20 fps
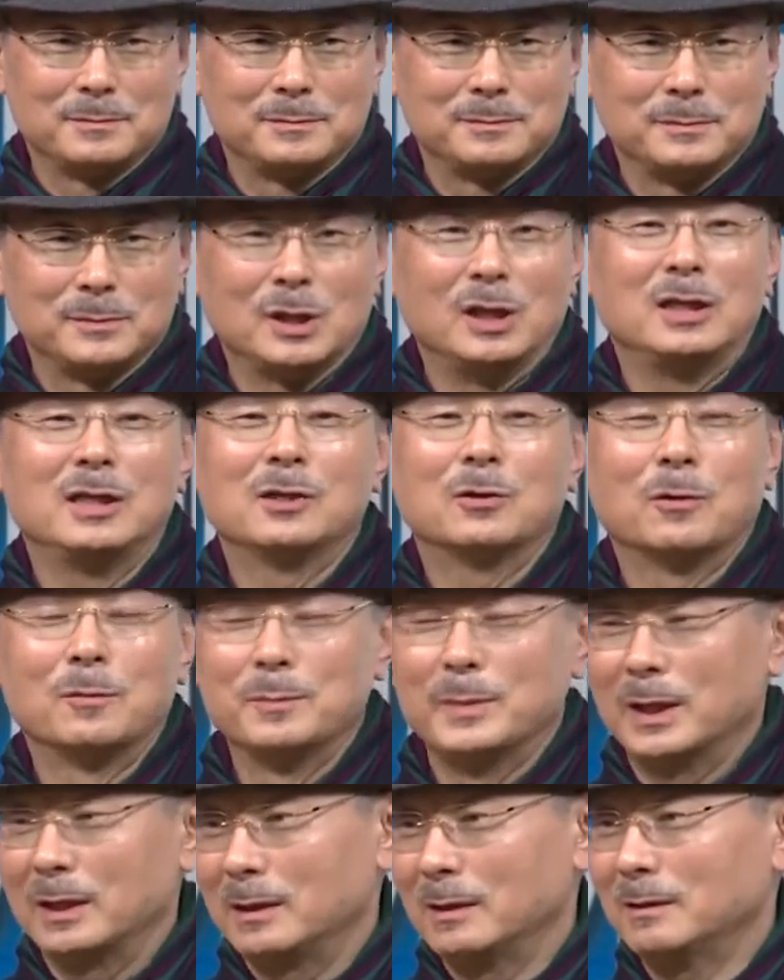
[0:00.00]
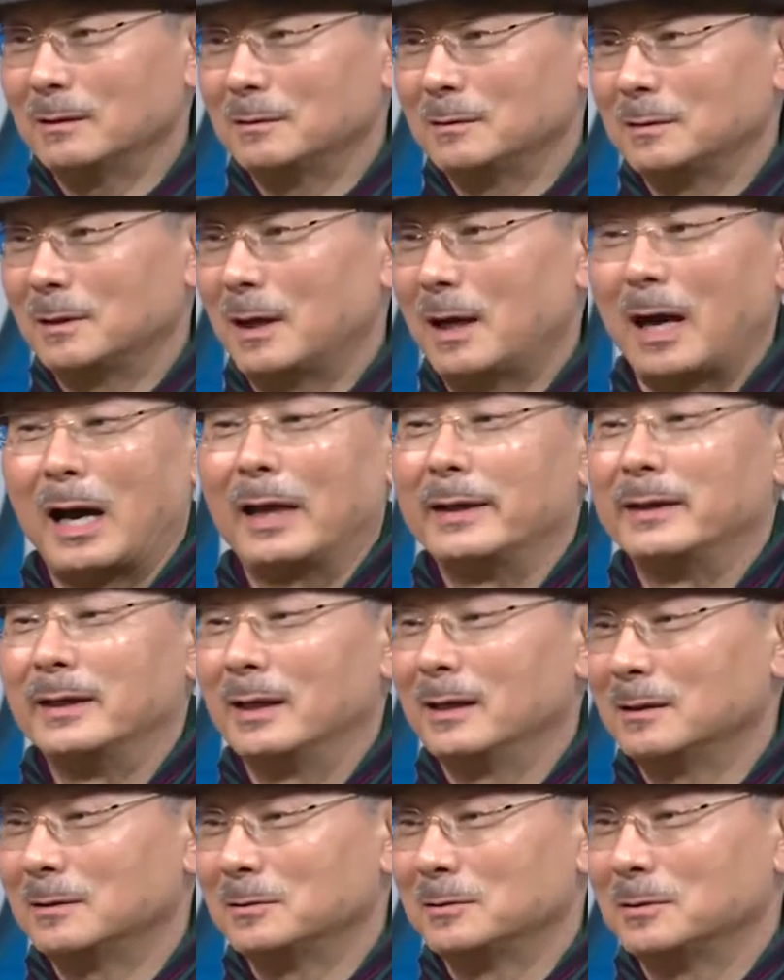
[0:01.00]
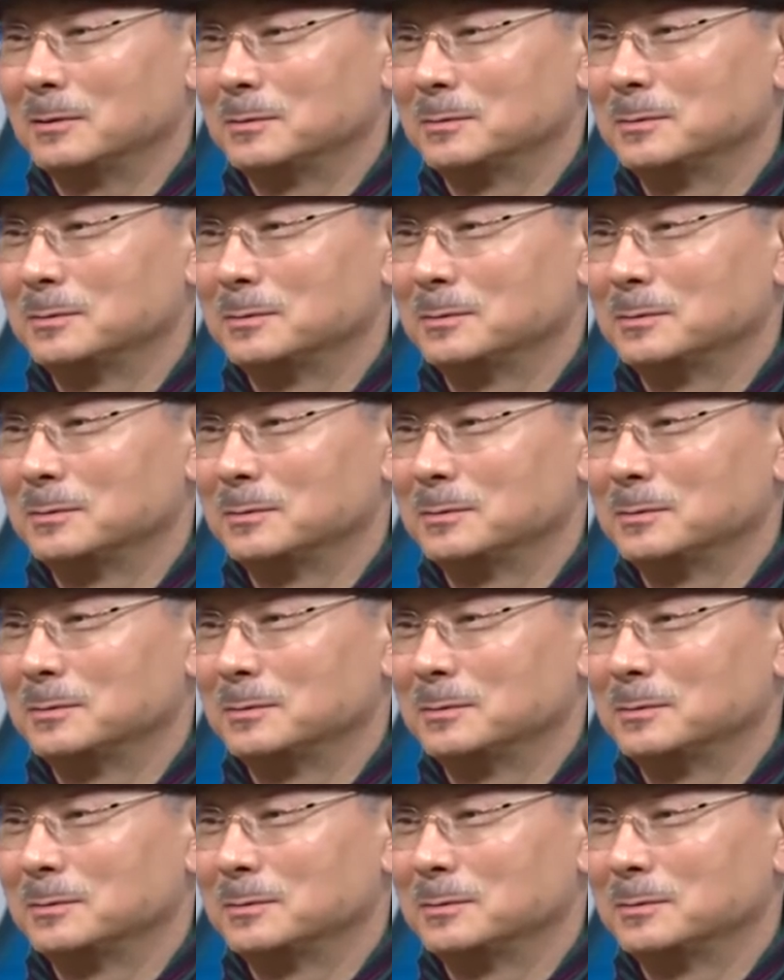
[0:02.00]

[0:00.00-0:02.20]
17 people? No way.